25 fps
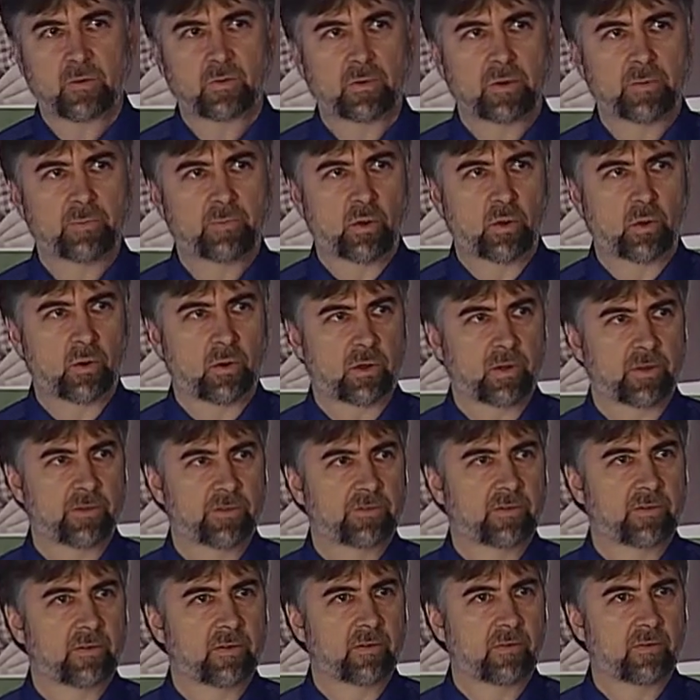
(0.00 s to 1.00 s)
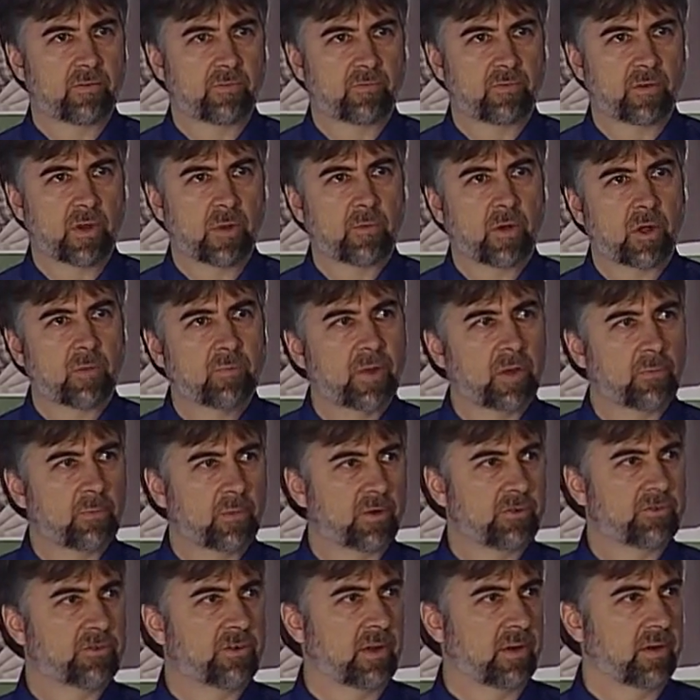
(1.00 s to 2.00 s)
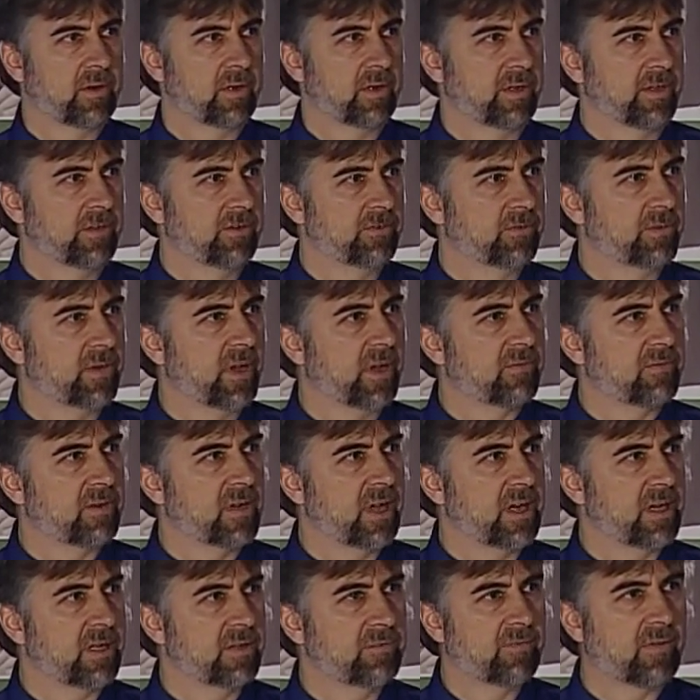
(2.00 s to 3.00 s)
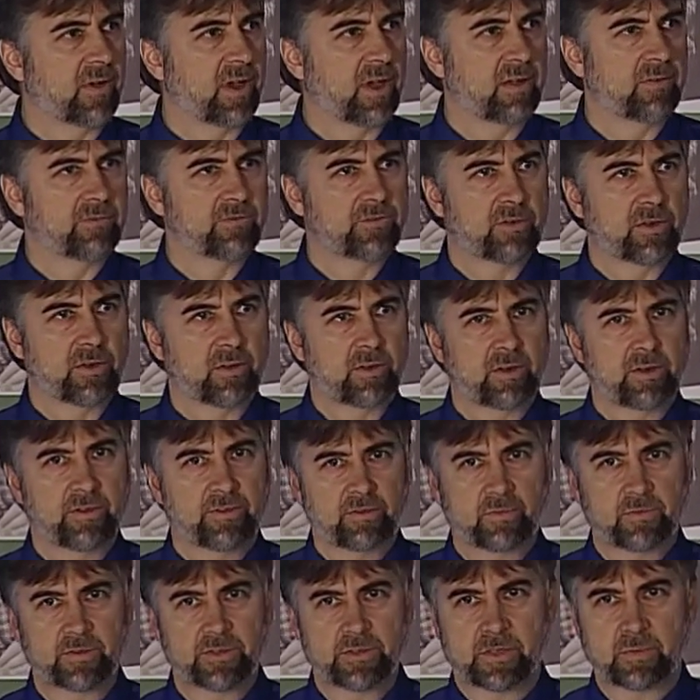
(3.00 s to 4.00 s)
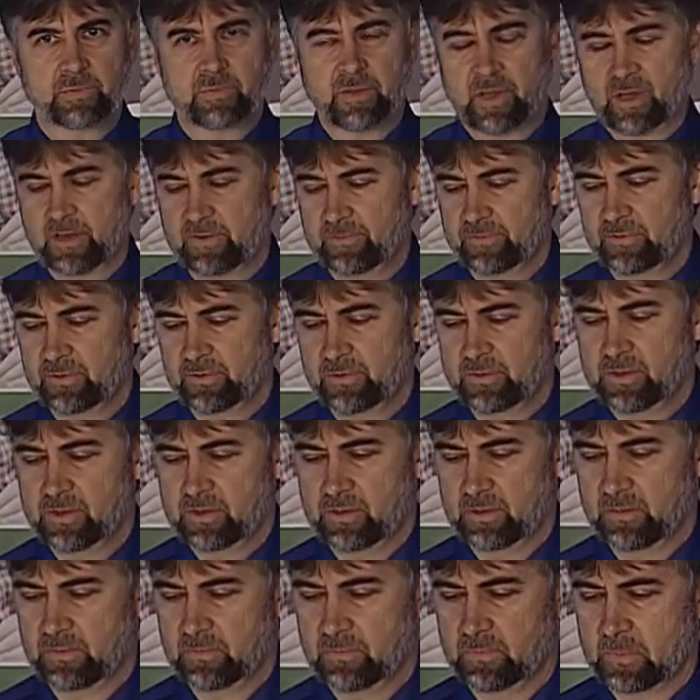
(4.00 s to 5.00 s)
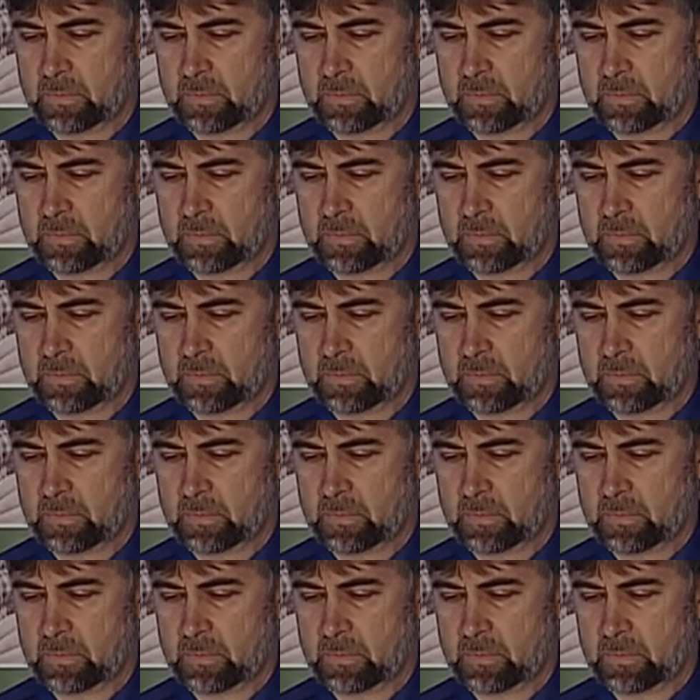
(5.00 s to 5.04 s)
reports from our member charities. We have 95 charities that we supply food to.